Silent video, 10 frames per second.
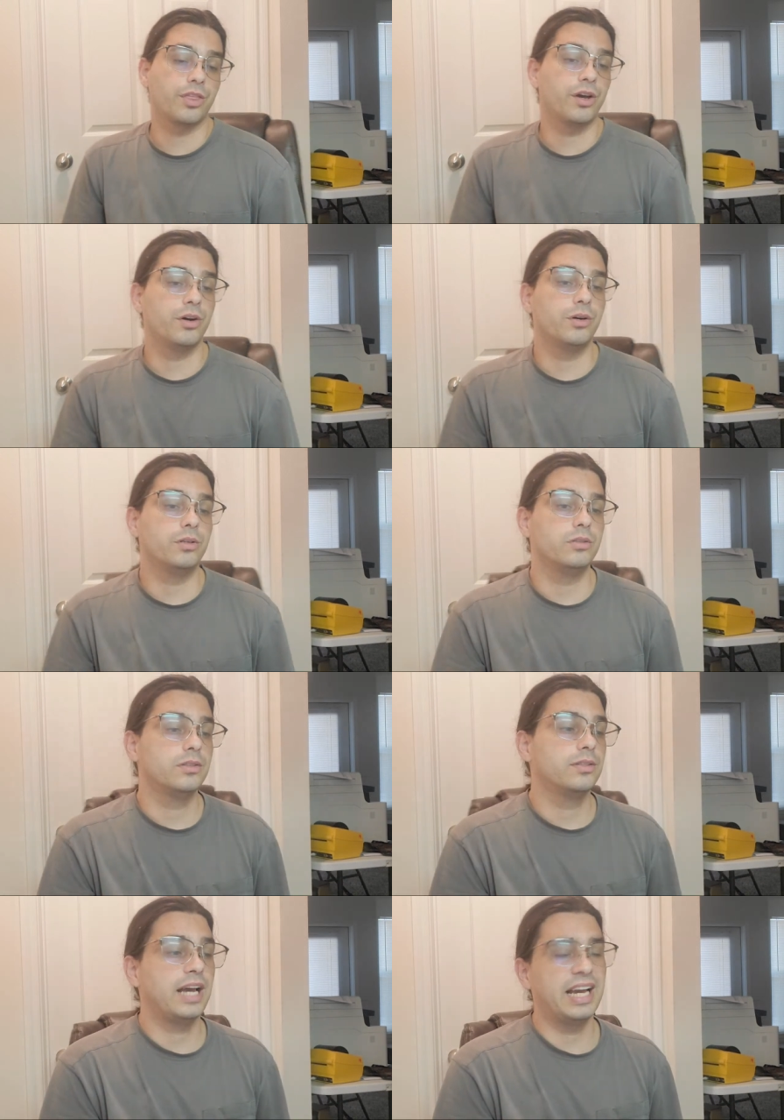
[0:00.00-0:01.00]
though,
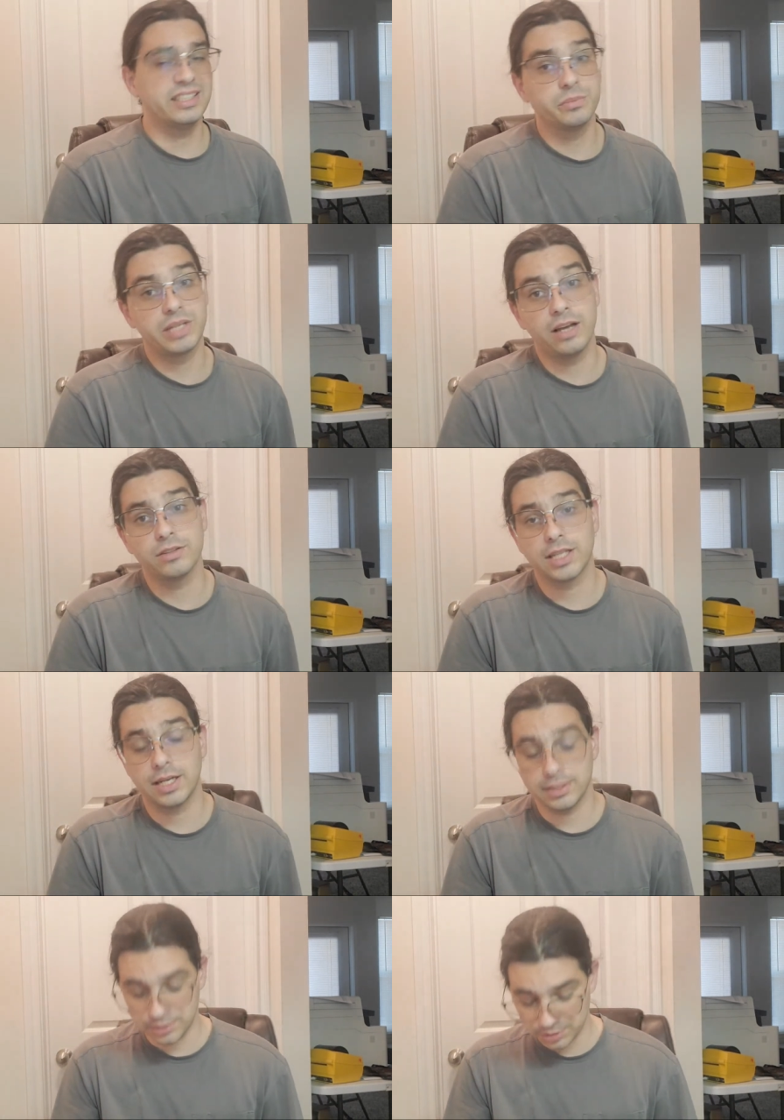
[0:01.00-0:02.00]
has some
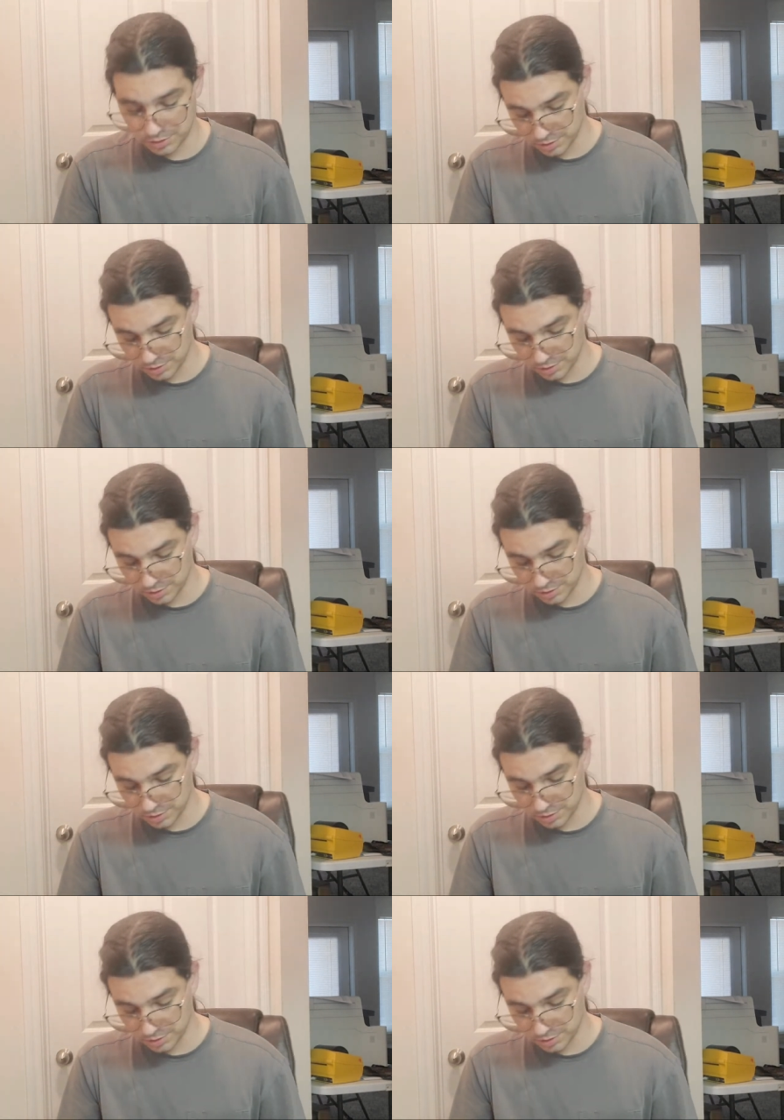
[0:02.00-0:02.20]
downsides.